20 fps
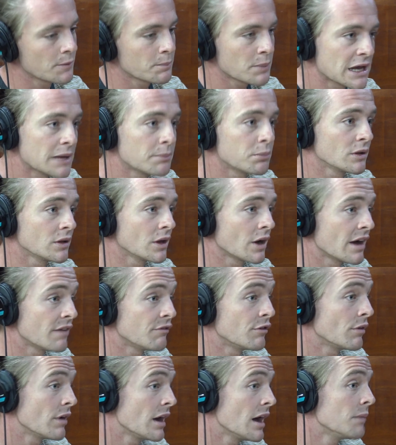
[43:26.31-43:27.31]
and the people
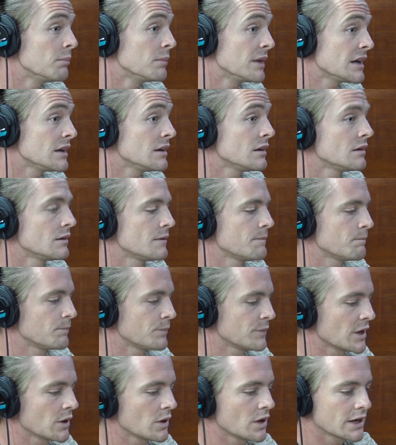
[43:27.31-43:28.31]
I have around me,
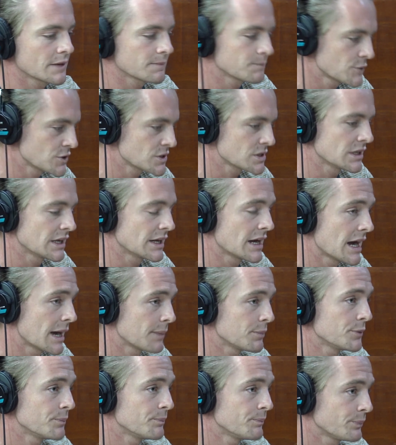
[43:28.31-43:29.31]
they're like, just let
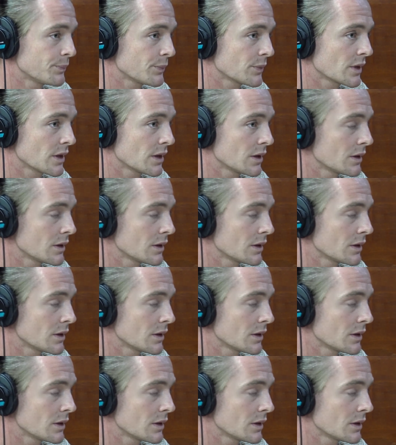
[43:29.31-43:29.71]
it happen.